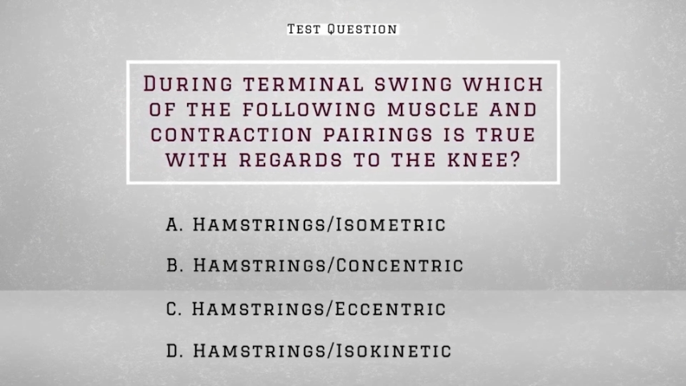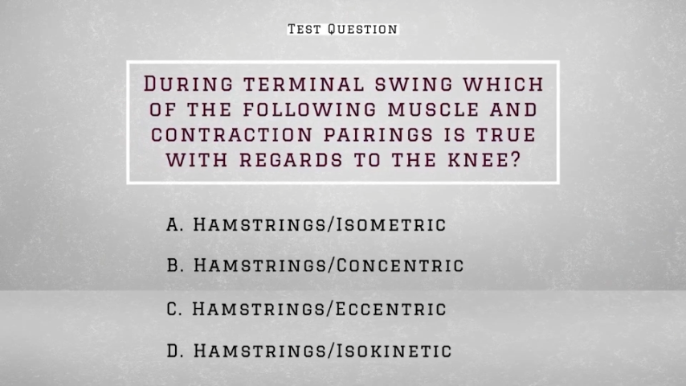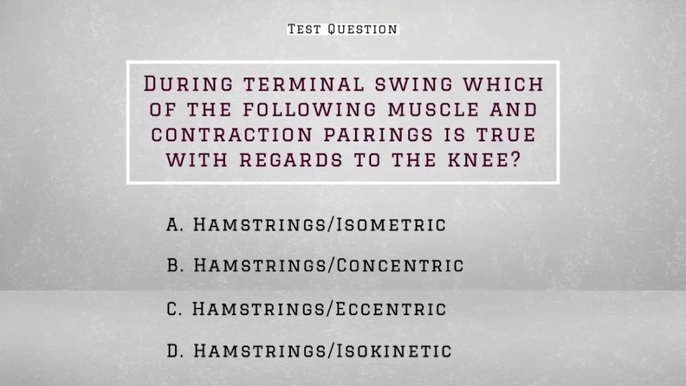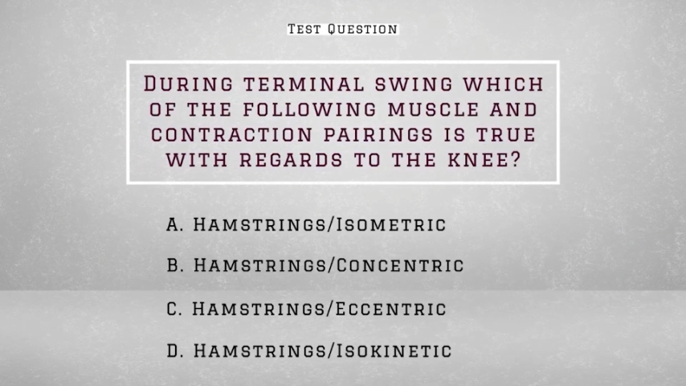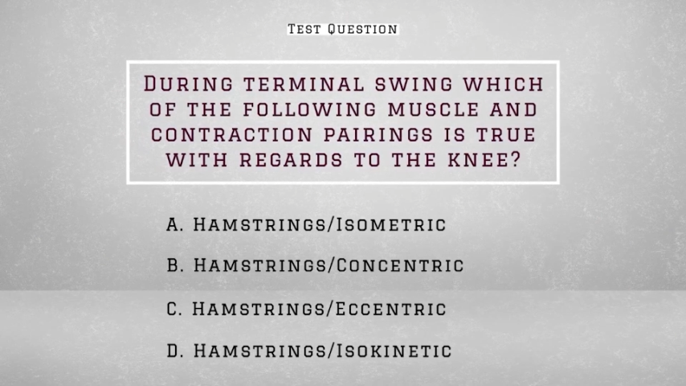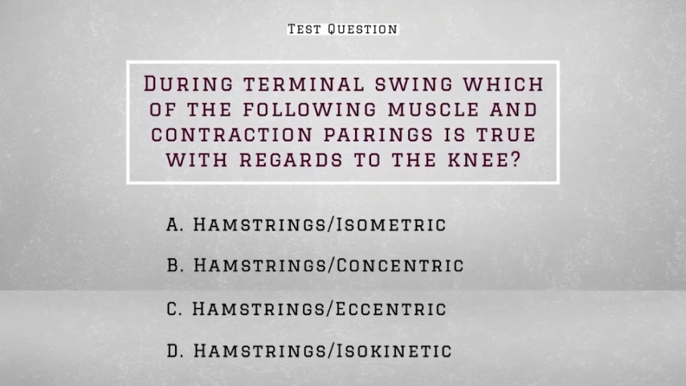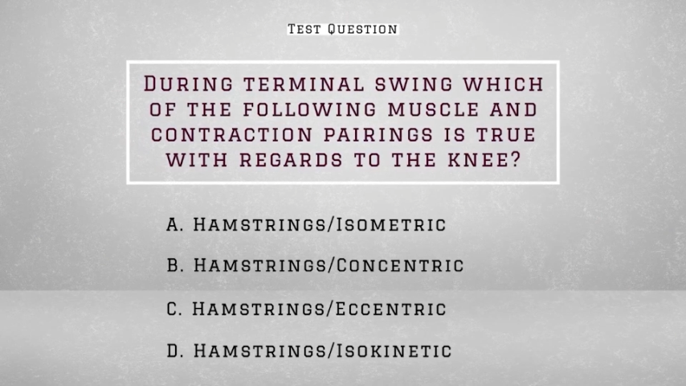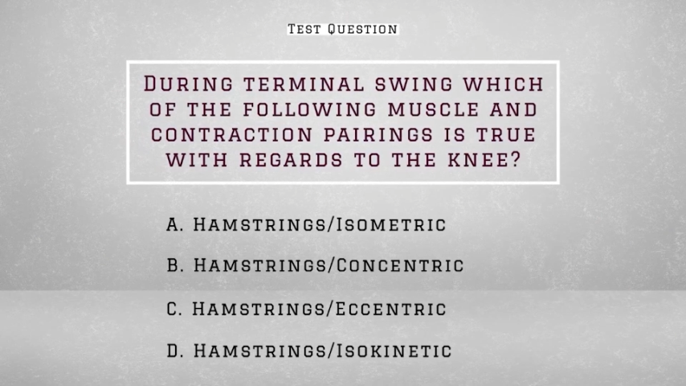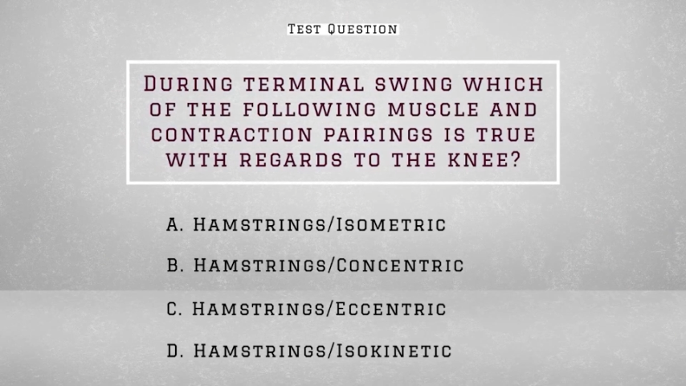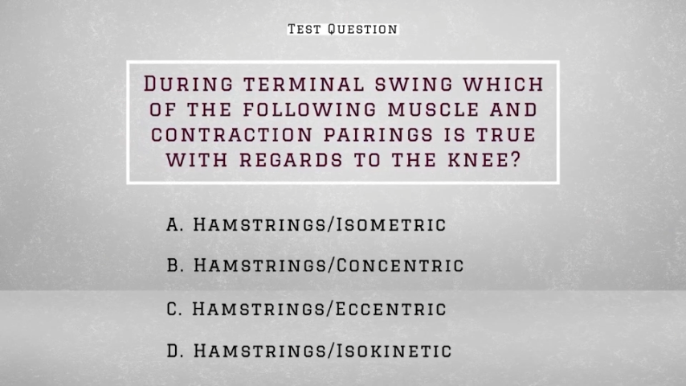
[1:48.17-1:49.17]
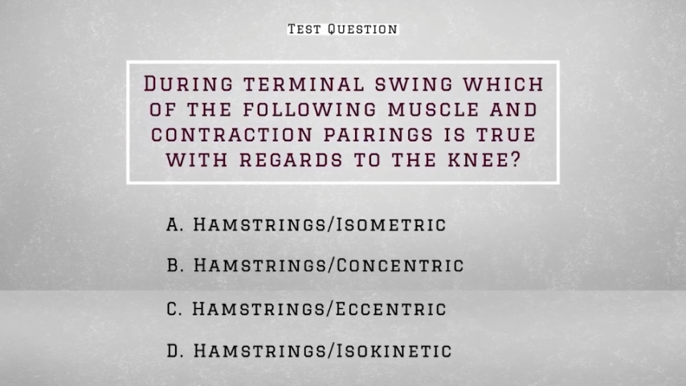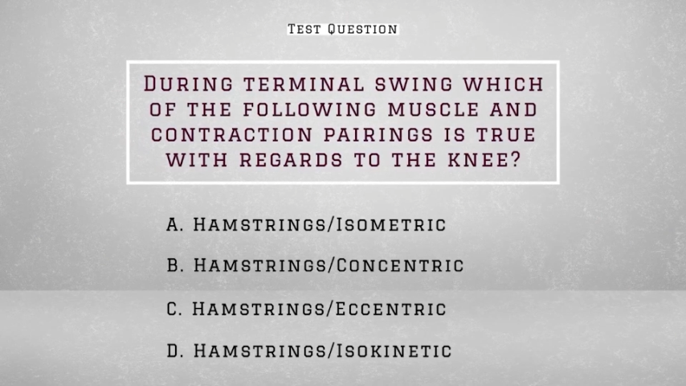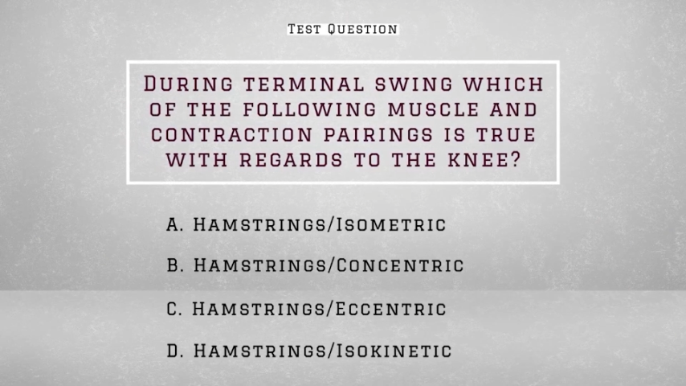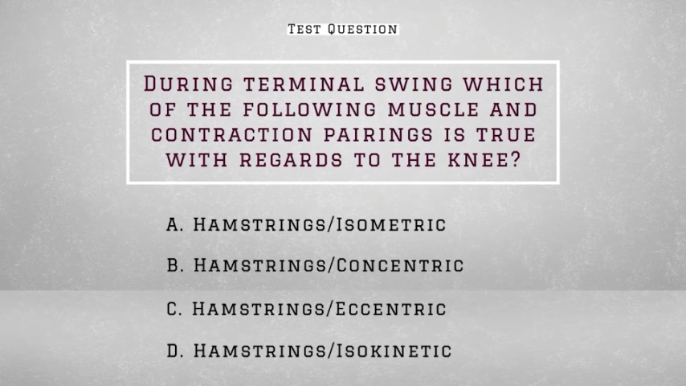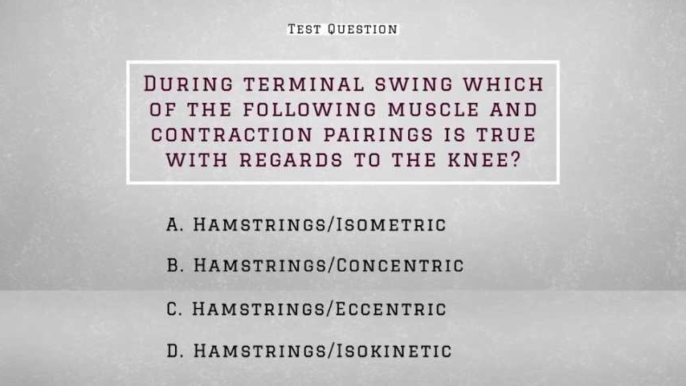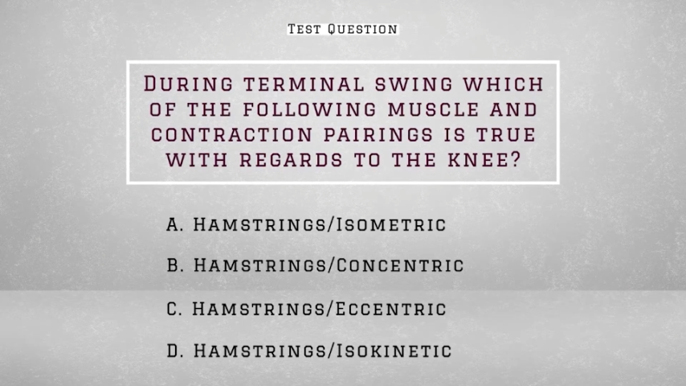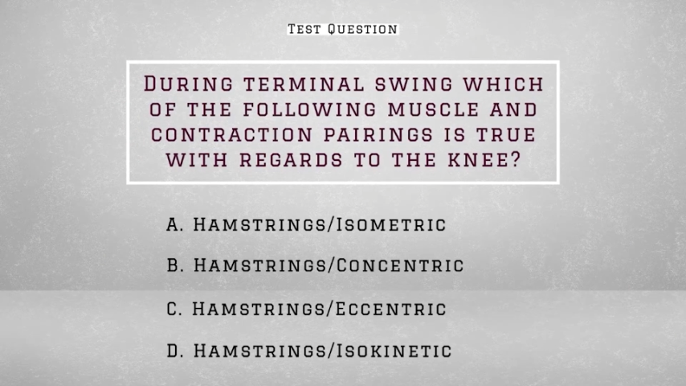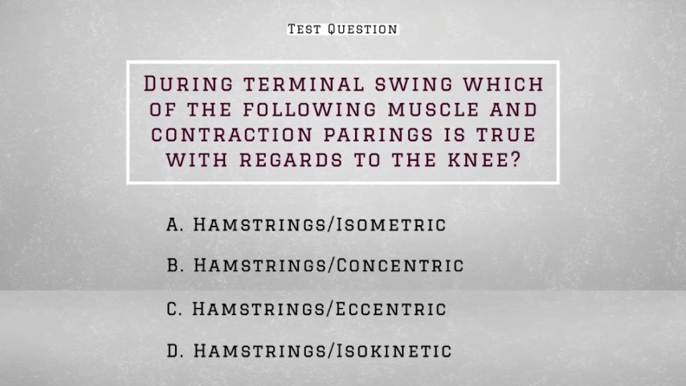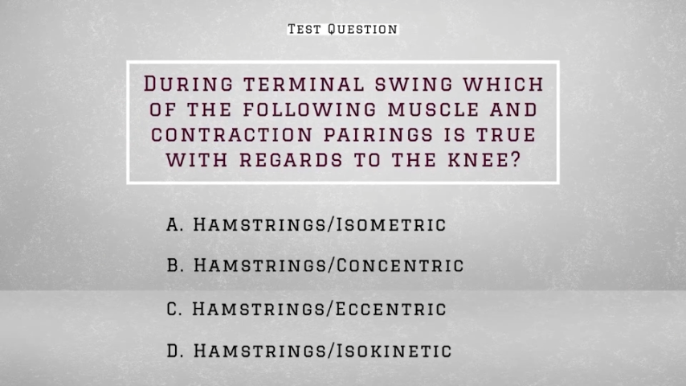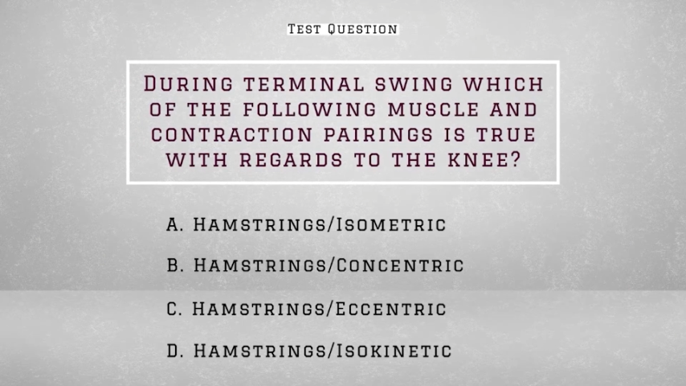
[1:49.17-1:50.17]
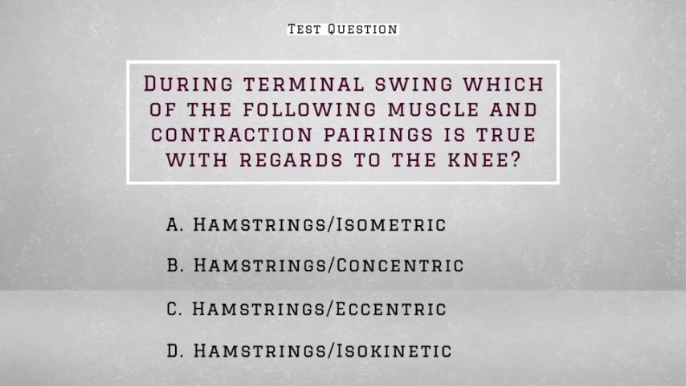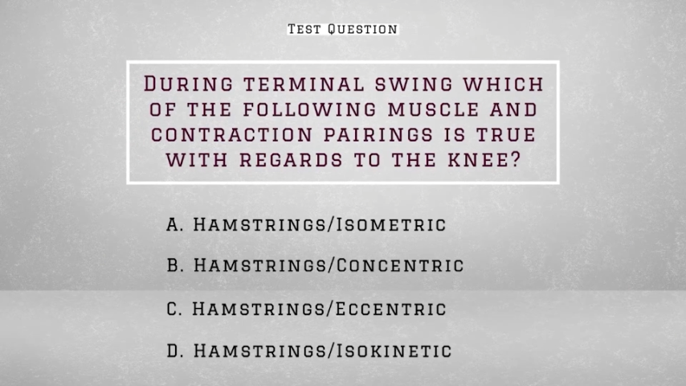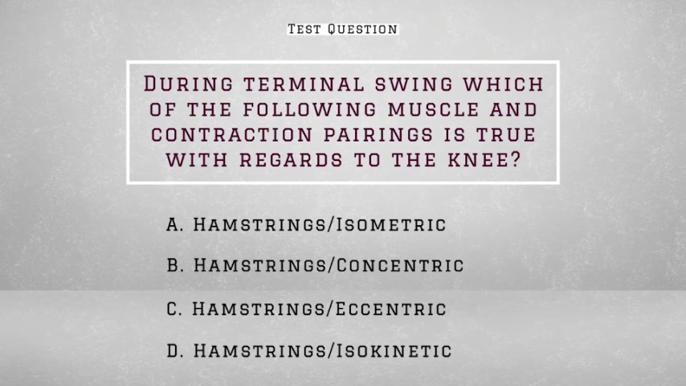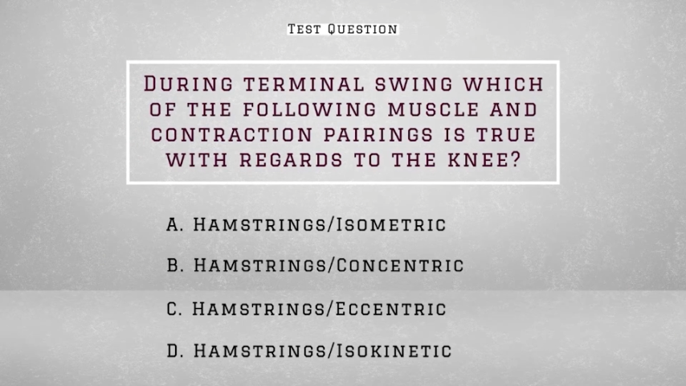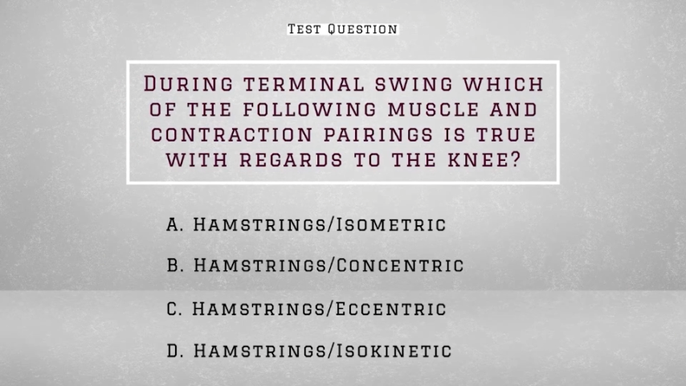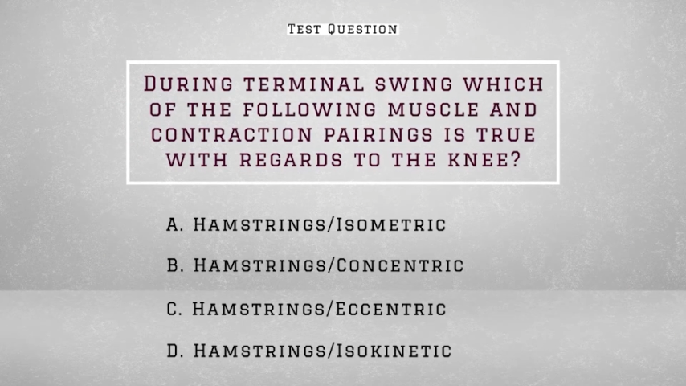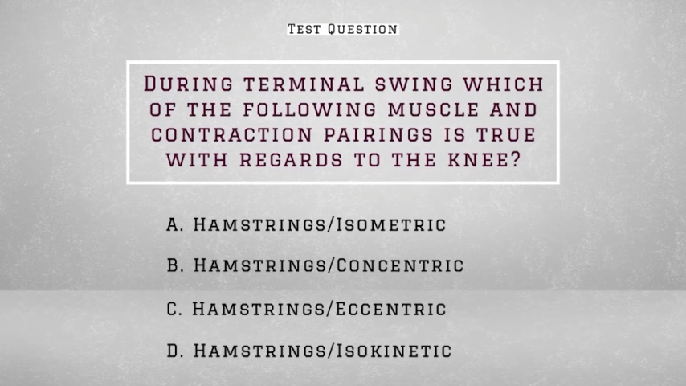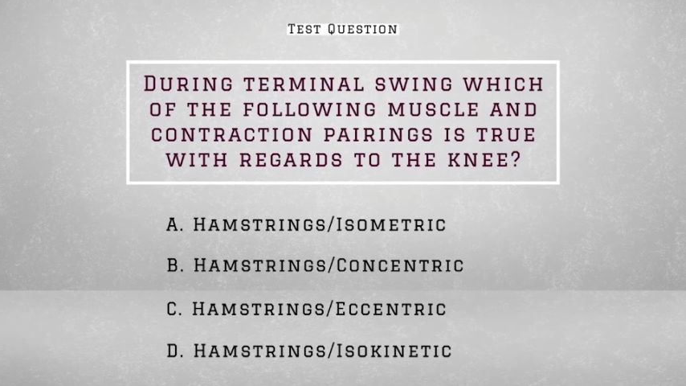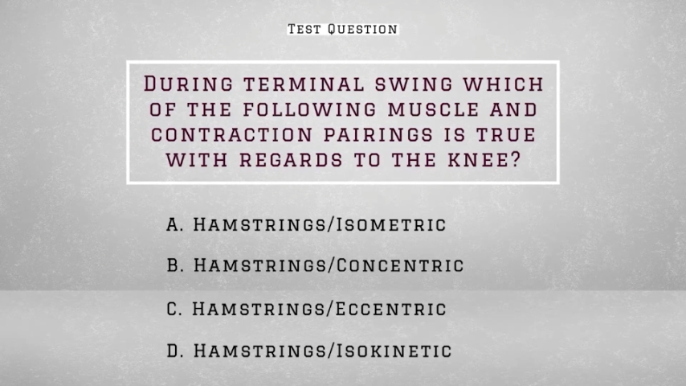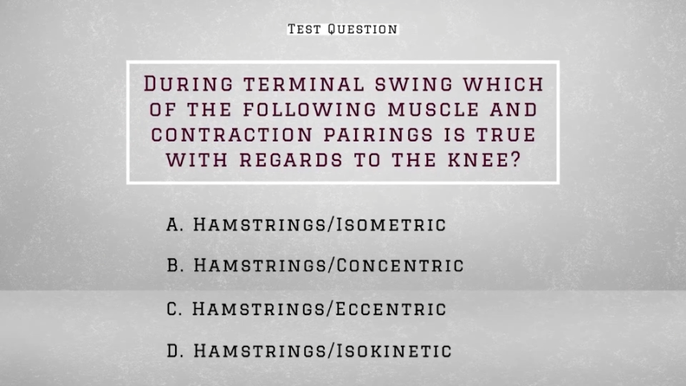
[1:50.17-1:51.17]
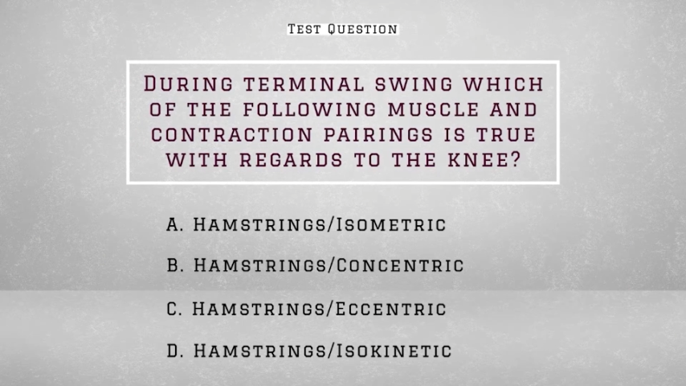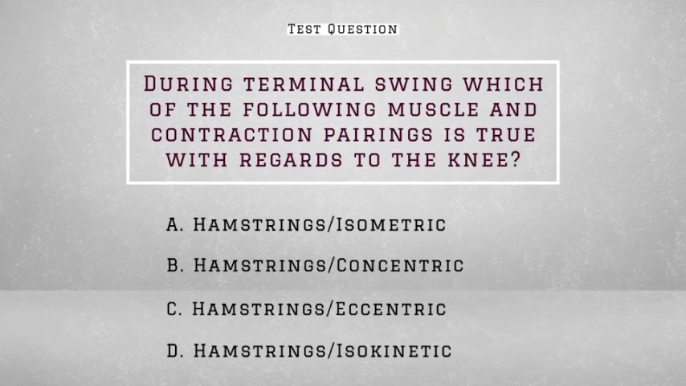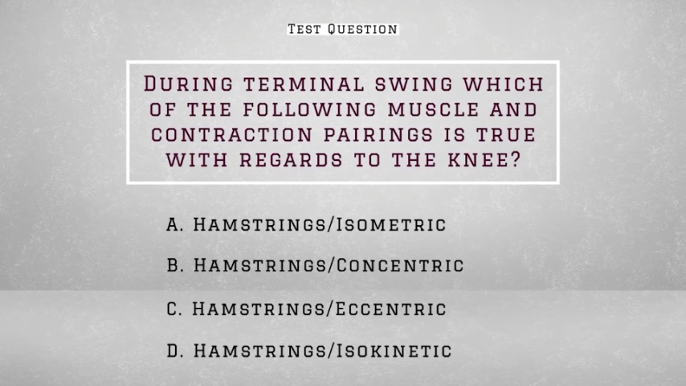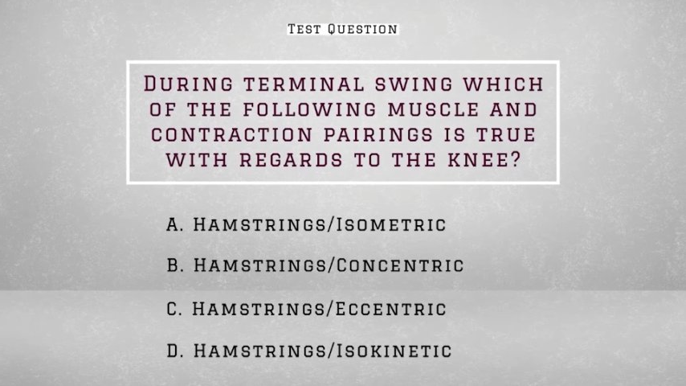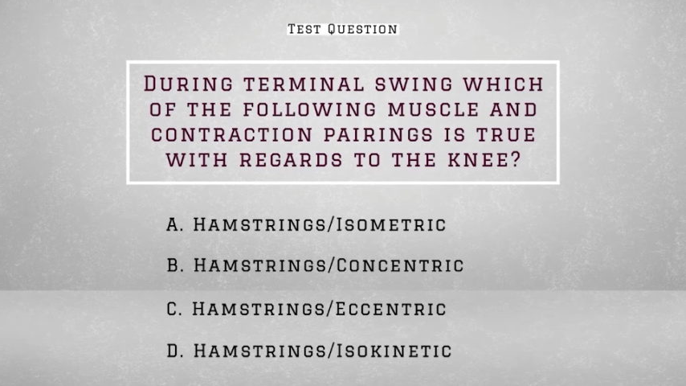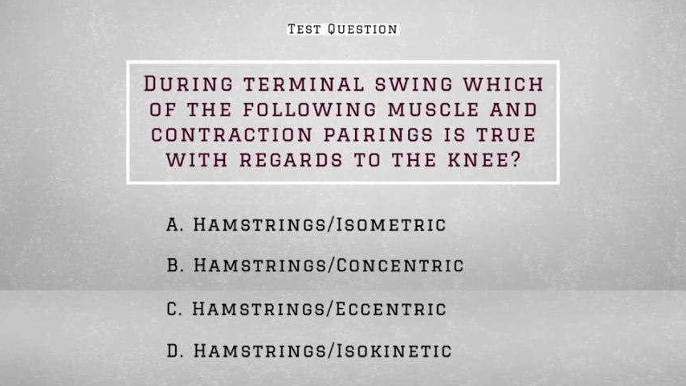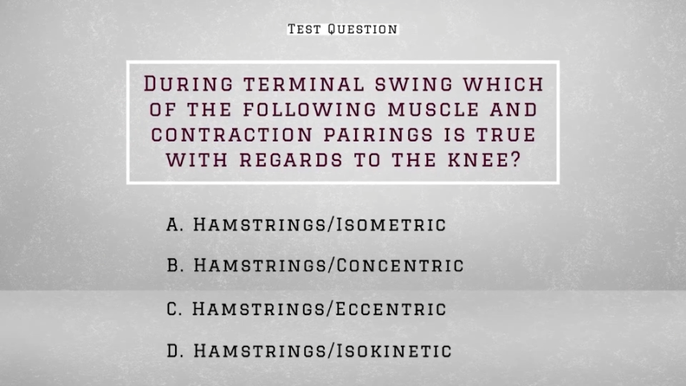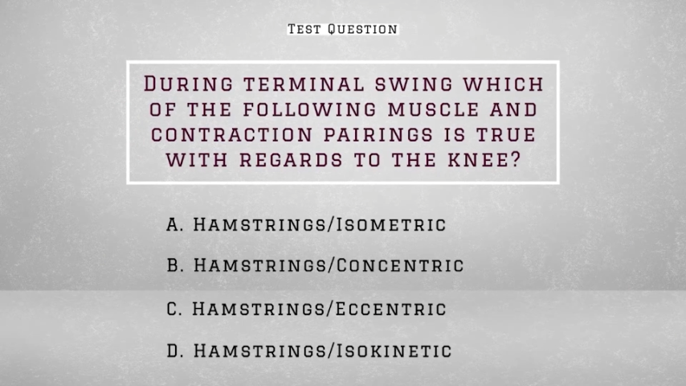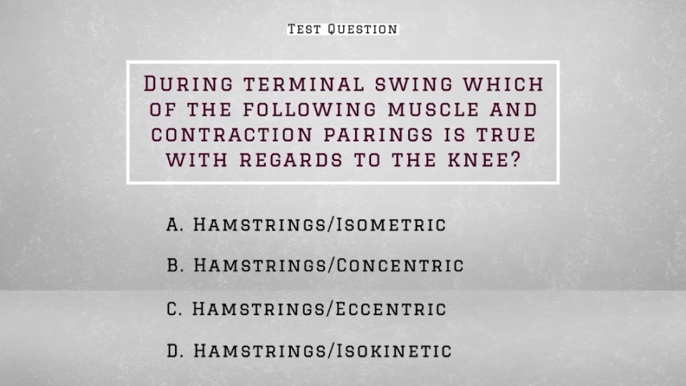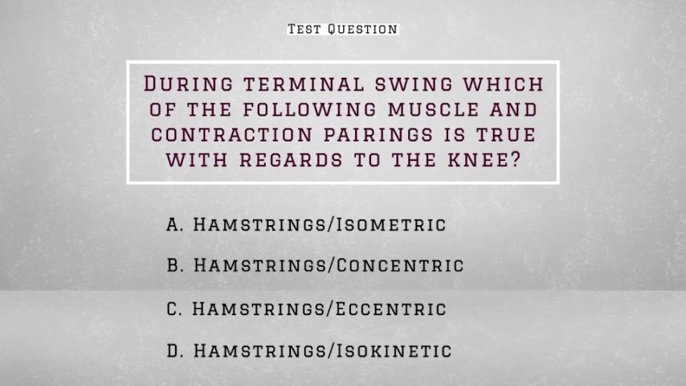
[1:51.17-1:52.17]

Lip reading: [unreadable: no face in view]